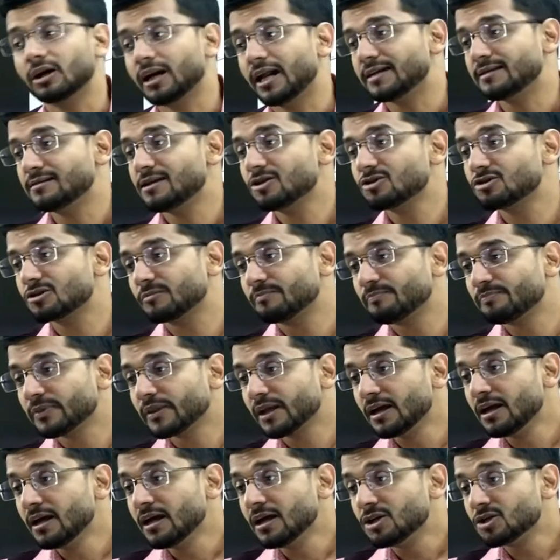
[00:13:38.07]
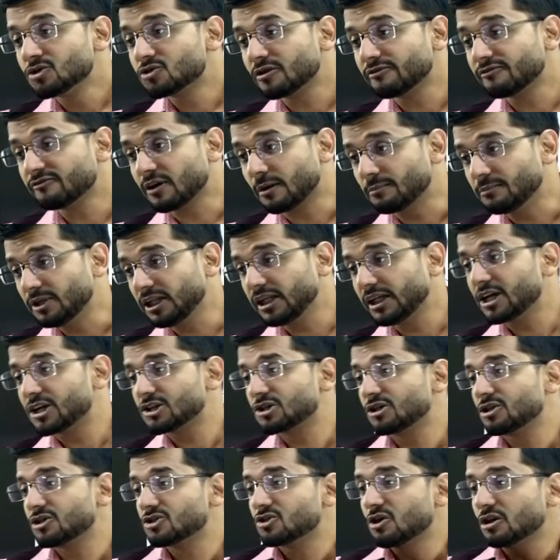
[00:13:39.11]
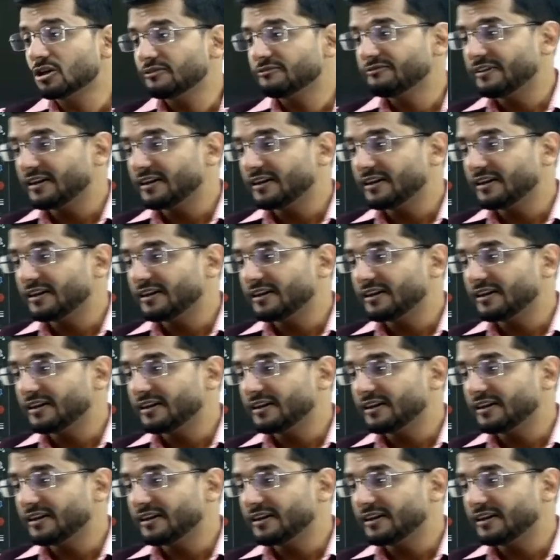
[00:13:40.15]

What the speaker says: an organization. So if communication is